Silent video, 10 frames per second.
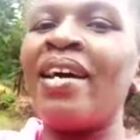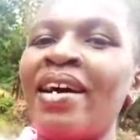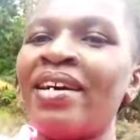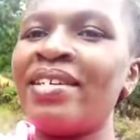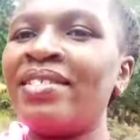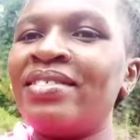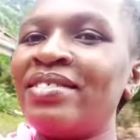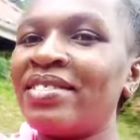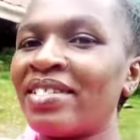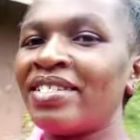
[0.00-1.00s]

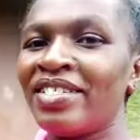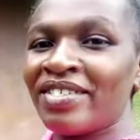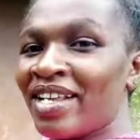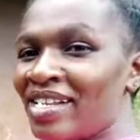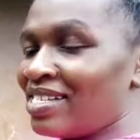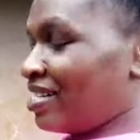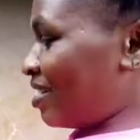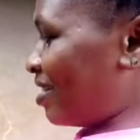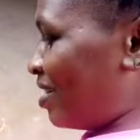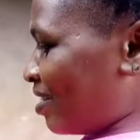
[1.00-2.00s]
And traditionally,
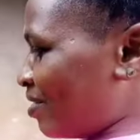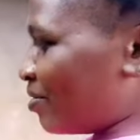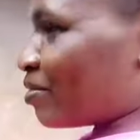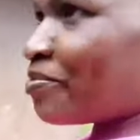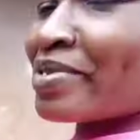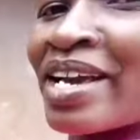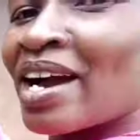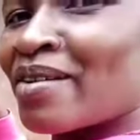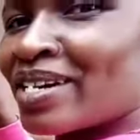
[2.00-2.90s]
this used to be our